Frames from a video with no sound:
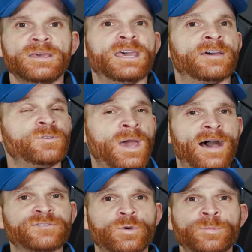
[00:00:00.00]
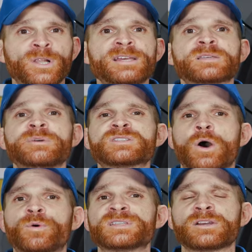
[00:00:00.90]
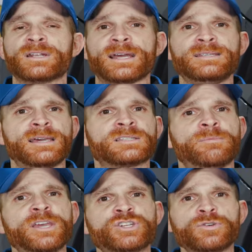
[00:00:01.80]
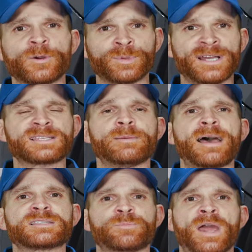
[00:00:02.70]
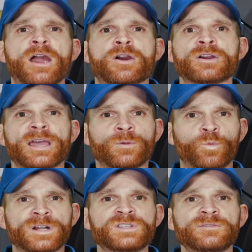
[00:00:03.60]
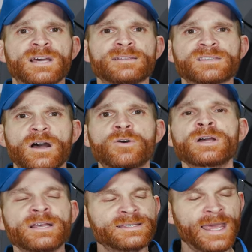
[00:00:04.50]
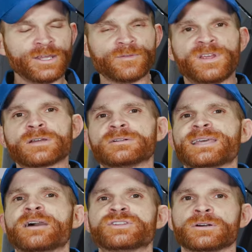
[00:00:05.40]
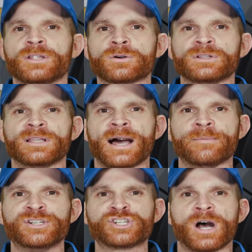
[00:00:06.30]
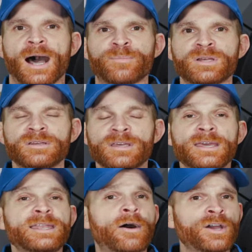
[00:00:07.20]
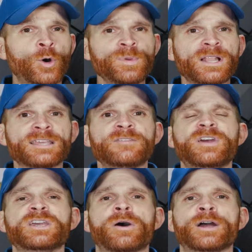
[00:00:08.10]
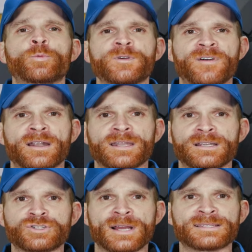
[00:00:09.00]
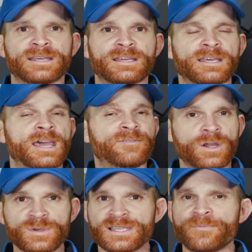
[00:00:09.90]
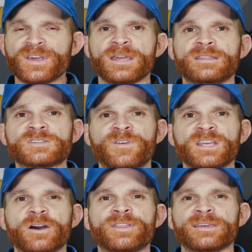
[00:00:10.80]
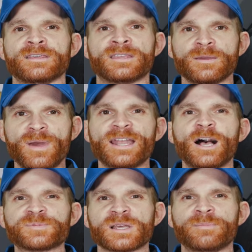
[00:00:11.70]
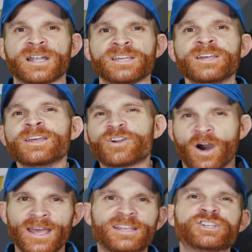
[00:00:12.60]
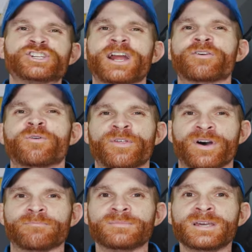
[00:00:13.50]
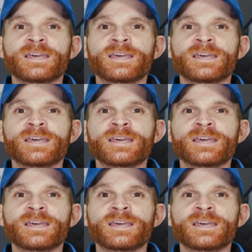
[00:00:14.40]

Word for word: If you have to replace them, it's always a good idea to make sure you replace them as a pair, and once you've done so, take your vehicle down to your local alignment shop. Now, I hope you liked the video. I hope you found it interesting. If there was something in this video that you think might help somebody, go ahead and share it with them.